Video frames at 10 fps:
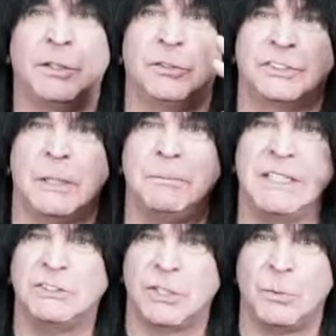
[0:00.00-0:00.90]
you know,
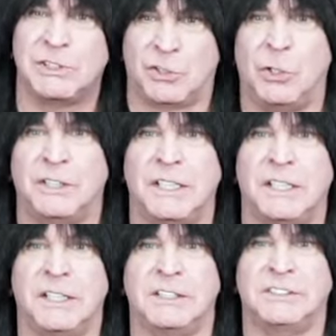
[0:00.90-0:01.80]
something's always
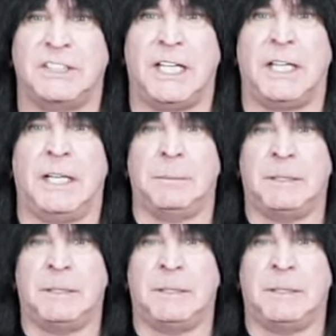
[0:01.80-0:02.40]
cooking in his head. I